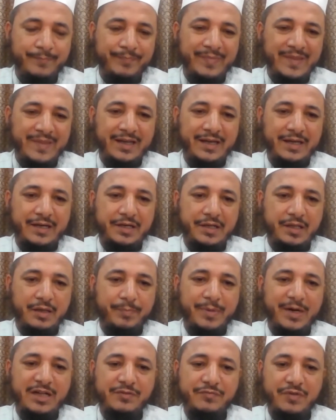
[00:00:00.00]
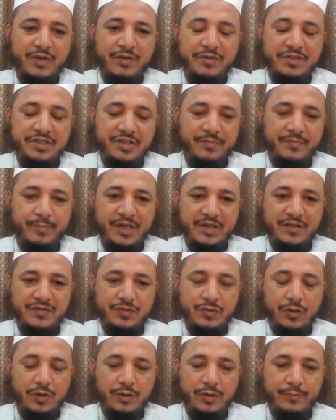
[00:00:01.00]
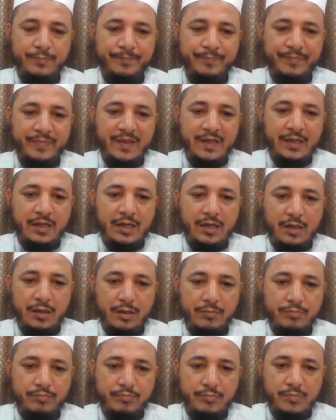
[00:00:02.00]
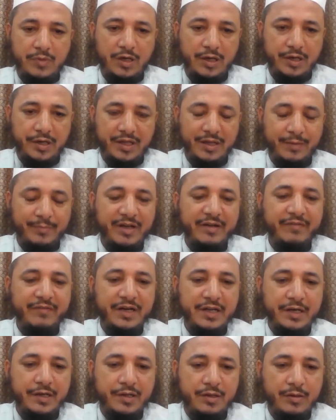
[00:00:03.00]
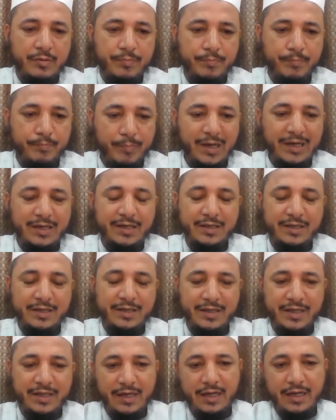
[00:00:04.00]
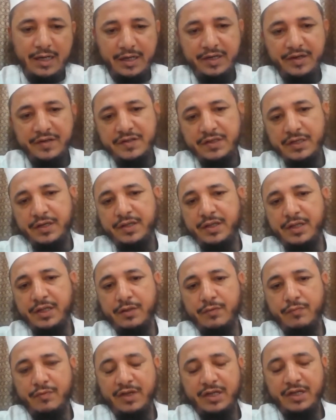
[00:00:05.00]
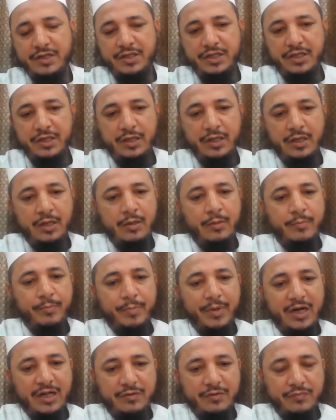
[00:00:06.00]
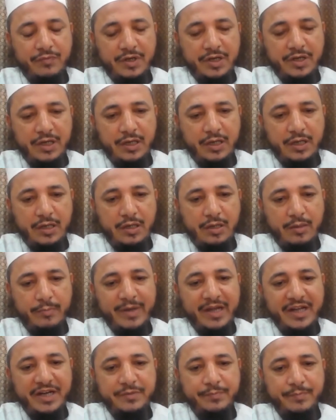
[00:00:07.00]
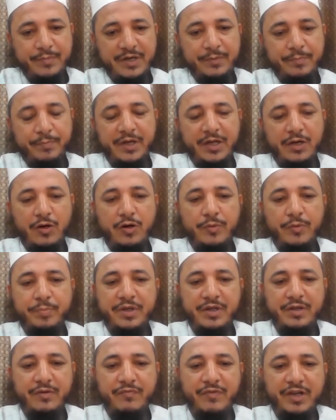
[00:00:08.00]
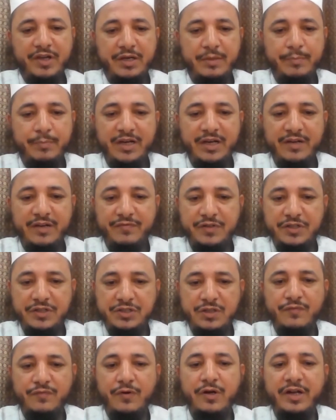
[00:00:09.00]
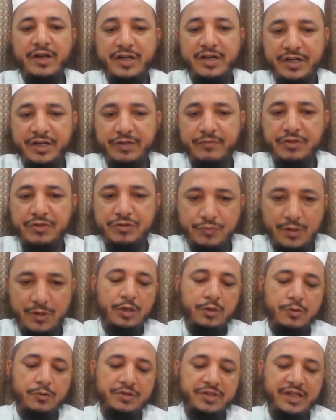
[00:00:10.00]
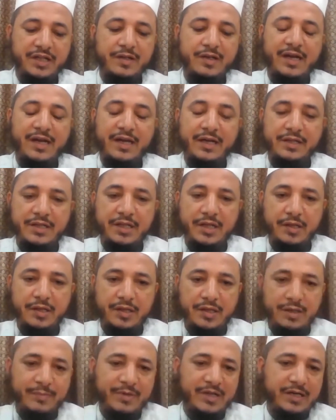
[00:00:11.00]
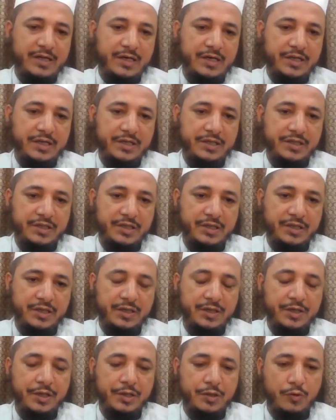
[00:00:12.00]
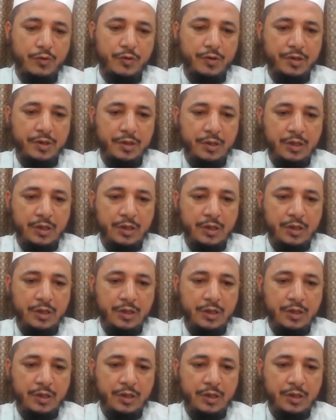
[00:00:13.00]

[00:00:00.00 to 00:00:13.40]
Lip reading: it is a pathway which is based uh, on some evidence. But there are instances where the pathway management may not be very beneficial for an individual. So think like this. Similarly, the resource